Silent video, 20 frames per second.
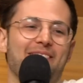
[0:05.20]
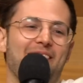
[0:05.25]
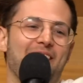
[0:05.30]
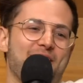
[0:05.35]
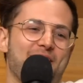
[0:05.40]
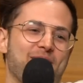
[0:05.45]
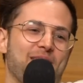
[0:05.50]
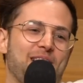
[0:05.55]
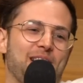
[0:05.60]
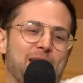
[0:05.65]

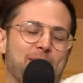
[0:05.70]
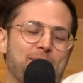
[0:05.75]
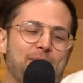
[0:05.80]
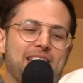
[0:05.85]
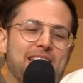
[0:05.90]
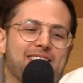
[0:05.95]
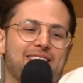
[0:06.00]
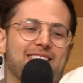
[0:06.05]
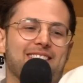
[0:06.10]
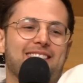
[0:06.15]
welcome to Guilty
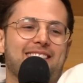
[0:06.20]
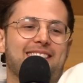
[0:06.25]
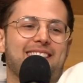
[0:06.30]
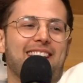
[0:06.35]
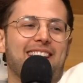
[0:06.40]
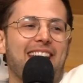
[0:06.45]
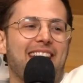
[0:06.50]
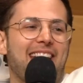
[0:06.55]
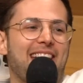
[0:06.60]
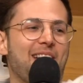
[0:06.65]
Pleasures.
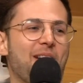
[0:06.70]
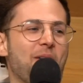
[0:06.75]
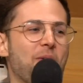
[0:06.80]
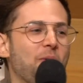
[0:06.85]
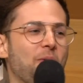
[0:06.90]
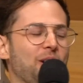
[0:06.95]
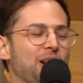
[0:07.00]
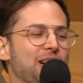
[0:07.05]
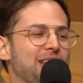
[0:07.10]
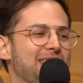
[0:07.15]
Today,
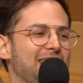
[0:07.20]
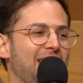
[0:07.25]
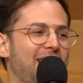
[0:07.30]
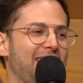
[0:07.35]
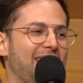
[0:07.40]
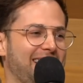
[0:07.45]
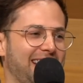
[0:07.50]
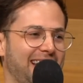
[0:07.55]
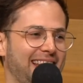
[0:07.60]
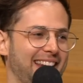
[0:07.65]
we're
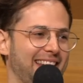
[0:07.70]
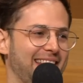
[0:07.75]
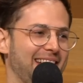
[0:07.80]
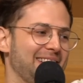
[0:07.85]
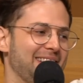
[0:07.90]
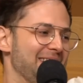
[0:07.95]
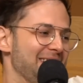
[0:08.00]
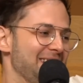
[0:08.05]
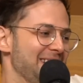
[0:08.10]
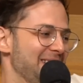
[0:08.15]
talking
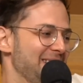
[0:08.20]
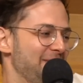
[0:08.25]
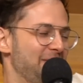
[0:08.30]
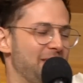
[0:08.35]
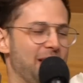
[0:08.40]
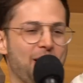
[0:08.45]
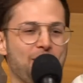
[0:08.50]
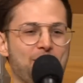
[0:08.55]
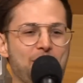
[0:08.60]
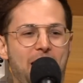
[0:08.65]

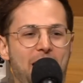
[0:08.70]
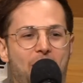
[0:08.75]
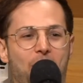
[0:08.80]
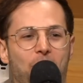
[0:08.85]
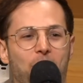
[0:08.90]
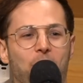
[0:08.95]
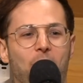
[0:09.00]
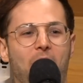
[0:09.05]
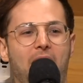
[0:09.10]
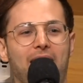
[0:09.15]

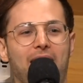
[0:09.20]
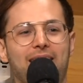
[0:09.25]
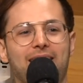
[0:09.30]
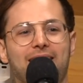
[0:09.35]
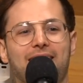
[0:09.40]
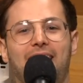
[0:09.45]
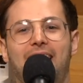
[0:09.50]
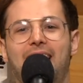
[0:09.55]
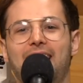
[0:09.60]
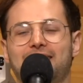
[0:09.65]
about Ryan
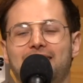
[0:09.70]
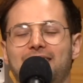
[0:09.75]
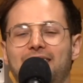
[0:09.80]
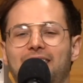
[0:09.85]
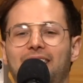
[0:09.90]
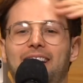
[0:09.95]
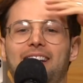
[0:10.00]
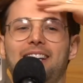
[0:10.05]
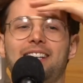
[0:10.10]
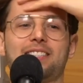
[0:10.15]

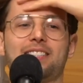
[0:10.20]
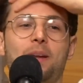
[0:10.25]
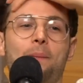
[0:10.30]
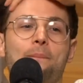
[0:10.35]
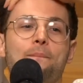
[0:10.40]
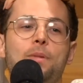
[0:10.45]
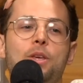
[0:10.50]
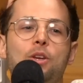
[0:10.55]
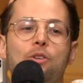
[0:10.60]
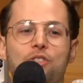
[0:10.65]
Gosling's
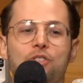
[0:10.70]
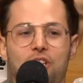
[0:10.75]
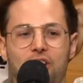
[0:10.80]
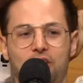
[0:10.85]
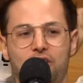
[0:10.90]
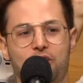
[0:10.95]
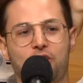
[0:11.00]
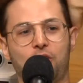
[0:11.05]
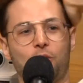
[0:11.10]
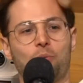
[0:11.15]

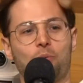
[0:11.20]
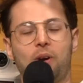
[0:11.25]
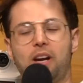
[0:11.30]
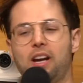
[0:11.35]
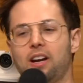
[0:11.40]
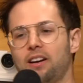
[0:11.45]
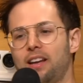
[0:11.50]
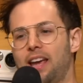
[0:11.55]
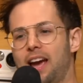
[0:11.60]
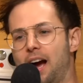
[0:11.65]
music
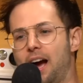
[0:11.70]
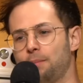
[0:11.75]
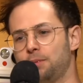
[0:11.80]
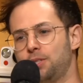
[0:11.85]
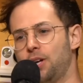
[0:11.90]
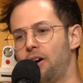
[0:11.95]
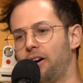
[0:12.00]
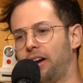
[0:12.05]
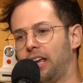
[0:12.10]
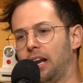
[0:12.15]
career. Yeah, I'm
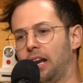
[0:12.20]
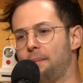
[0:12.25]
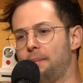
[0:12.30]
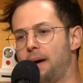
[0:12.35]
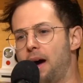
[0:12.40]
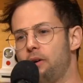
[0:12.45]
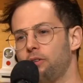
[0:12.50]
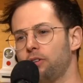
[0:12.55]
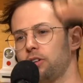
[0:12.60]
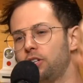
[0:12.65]
talking
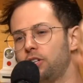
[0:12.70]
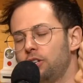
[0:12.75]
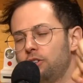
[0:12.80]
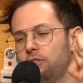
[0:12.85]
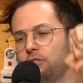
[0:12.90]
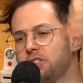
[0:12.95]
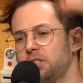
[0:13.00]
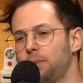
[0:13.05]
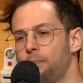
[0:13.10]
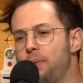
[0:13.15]
about
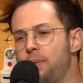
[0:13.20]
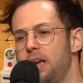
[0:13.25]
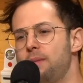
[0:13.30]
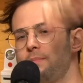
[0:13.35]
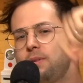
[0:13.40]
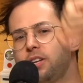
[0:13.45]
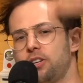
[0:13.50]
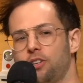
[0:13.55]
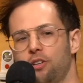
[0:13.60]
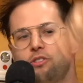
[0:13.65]
Goose,
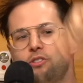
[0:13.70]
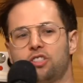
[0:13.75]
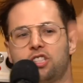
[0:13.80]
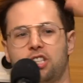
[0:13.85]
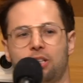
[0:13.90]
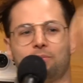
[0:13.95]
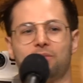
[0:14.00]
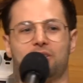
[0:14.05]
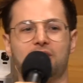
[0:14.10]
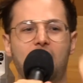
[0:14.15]
baby Goose
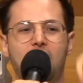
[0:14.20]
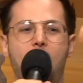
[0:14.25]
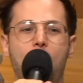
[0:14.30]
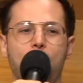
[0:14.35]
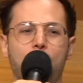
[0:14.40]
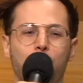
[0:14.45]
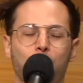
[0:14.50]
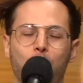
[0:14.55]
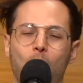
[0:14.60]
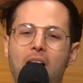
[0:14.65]

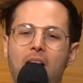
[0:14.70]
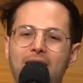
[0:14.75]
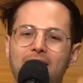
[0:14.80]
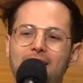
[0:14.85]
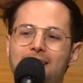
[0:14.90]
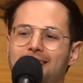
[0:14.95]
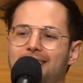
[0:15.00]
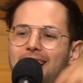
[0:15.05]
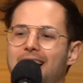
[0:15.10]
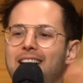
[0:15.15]
himself.
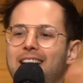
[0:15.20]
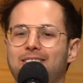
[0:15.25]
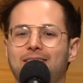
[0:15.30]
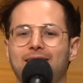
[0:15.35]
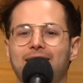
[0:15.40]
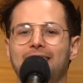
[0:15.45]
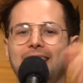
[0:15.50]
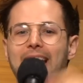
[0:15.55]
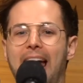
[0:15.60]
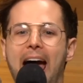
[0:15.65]
Ryan
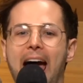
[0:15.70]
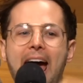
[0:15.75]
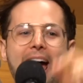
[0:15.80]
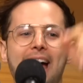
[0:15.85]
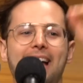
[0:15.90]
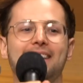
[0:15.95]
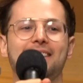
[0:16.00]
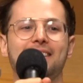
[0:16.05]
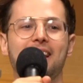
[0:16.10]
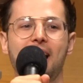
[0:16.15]
Gosling
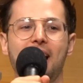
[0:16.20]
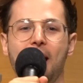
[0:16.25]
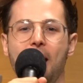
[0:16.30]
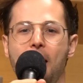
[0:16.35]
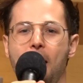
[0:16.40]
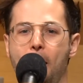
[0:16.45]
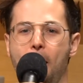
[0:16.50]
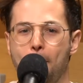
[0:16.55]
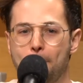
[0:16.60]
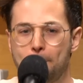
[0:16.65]
has
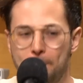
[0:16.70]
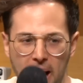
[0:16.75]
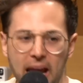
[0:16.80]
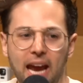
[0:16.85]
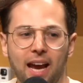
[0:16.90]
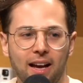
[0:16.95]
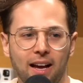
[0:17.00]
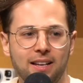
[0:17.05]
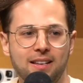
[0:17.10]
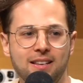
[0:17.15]
a
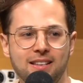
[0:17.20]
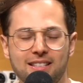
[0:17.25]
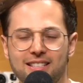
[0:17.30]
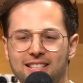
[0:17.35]
band.